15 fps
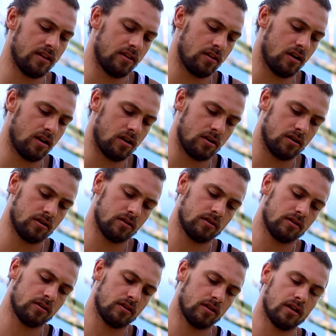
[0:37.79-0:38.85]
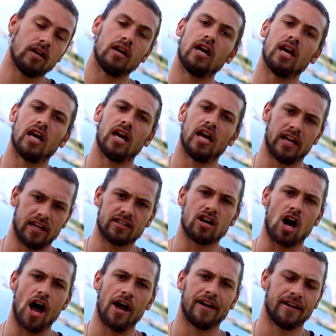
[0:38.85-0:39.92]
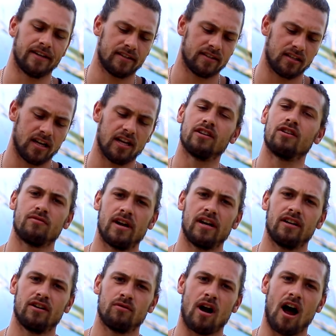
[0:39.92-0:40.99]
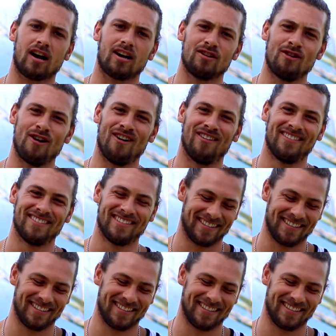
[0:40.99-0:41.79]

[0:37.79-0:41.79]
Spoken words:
in there and it's on and you're ready to rock and roll.